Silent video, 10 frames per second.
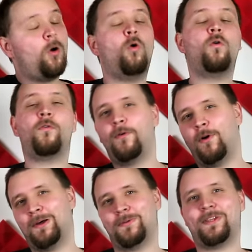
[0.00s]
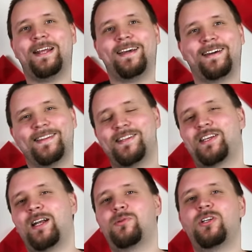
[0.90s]
or follow the link in the
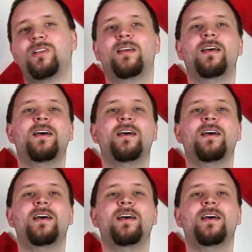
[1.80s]
description.